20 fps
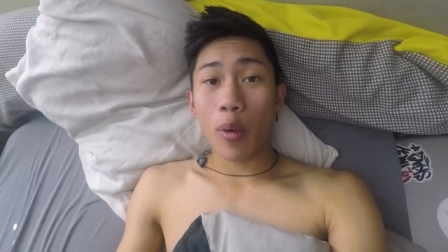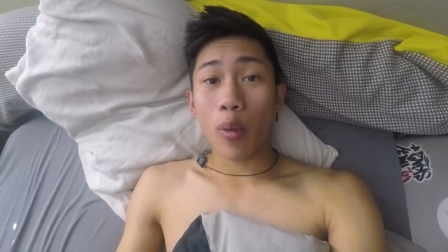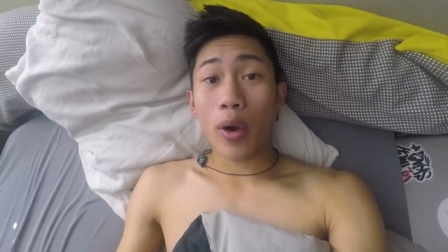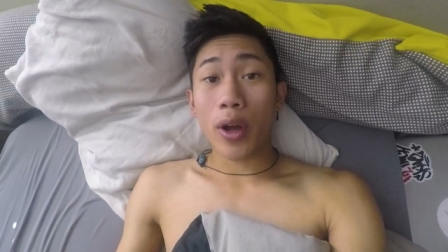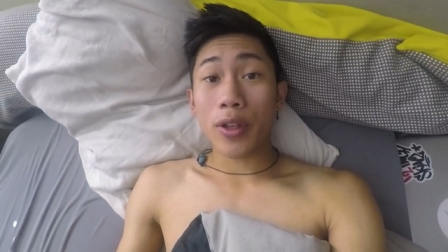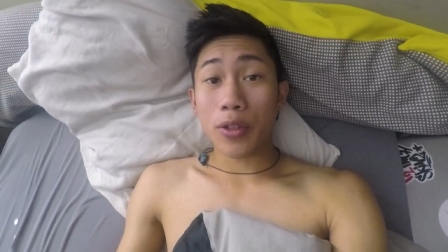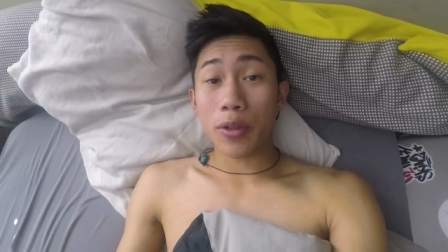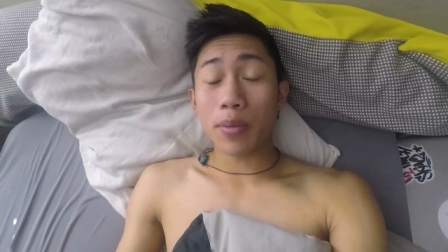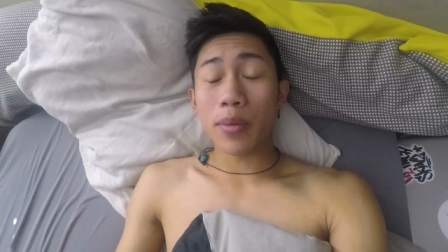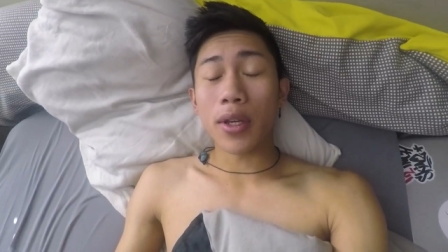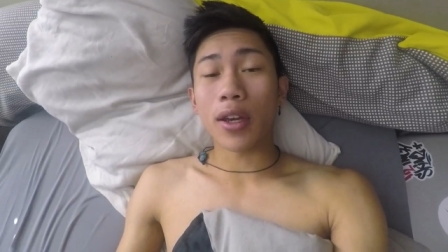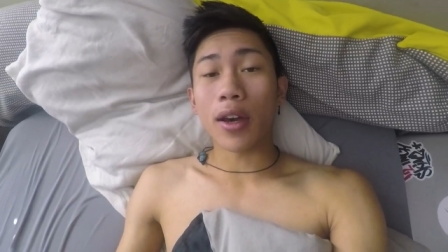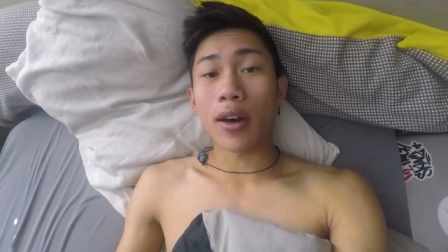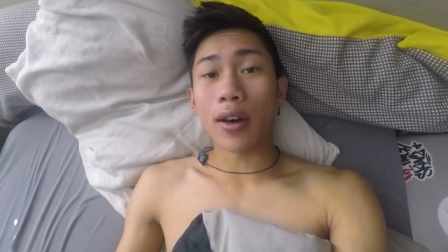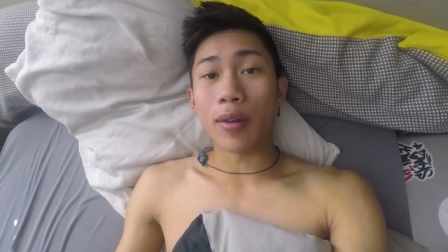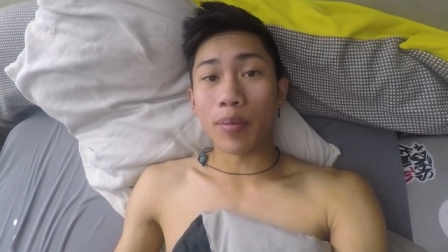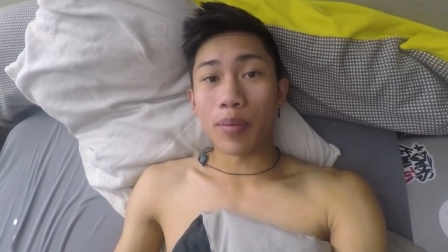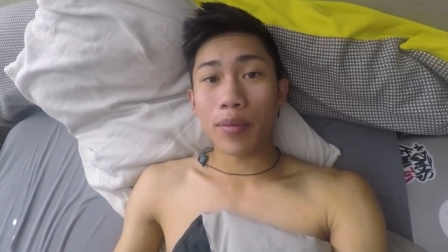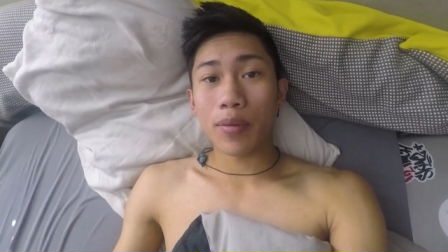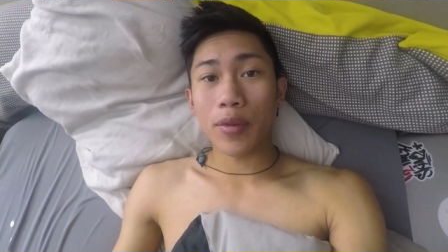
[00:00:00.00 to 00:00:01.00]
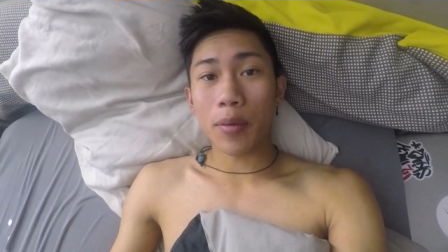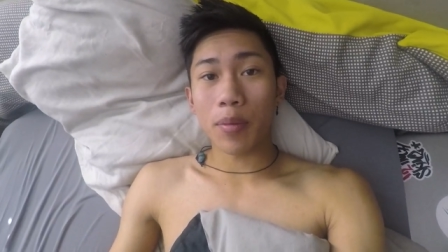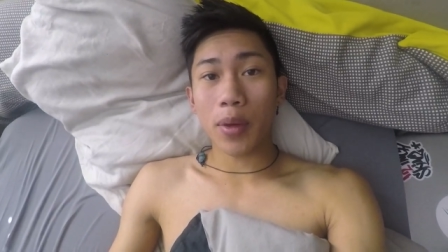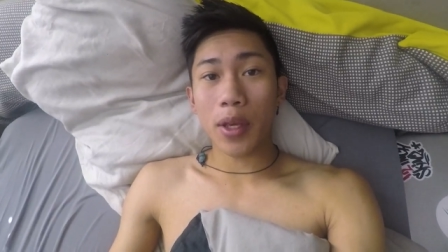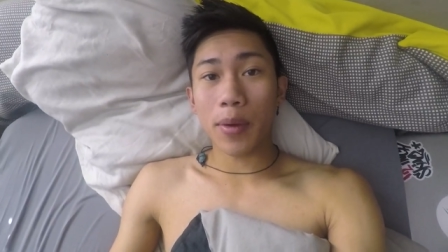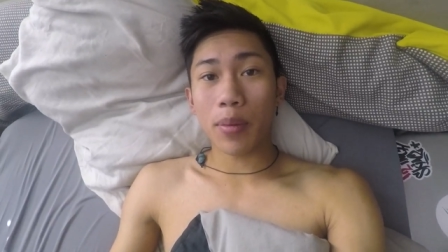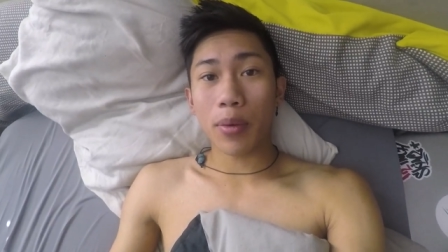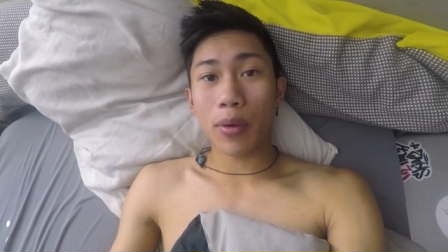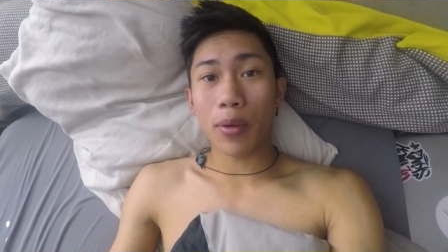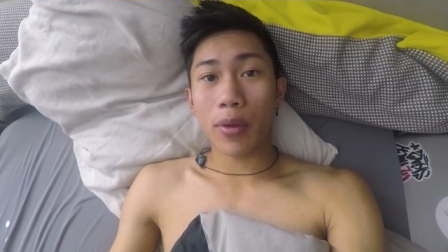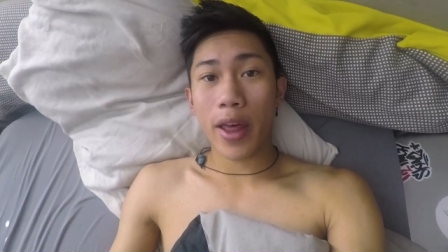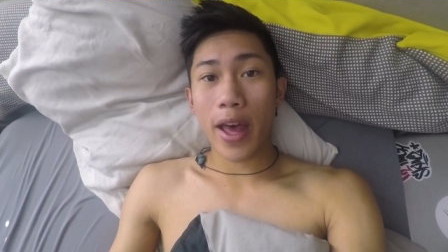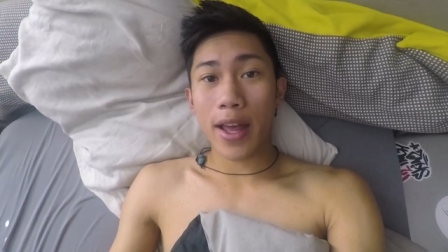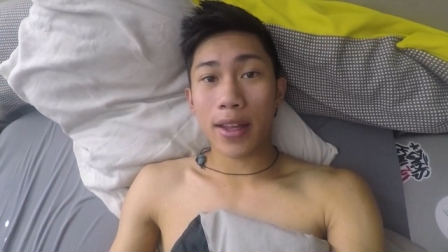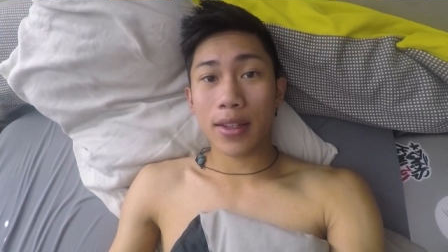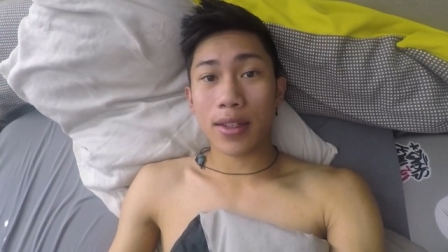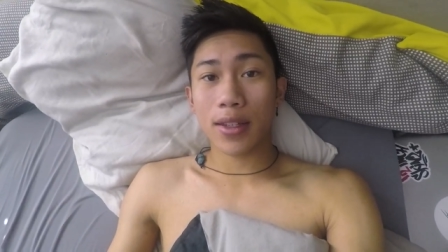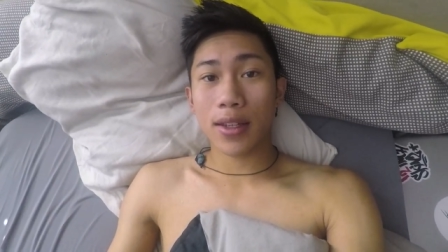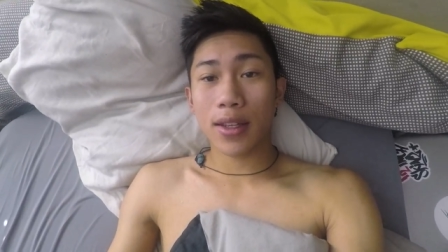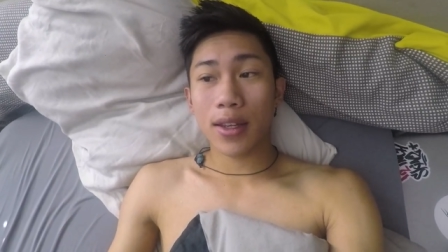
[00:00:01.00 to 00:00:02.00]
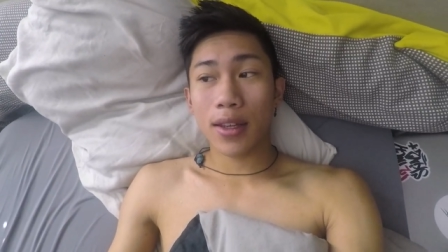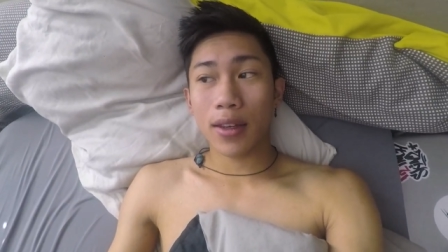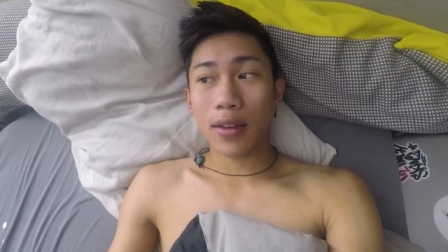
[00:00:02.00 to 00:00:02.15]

want to become, the people that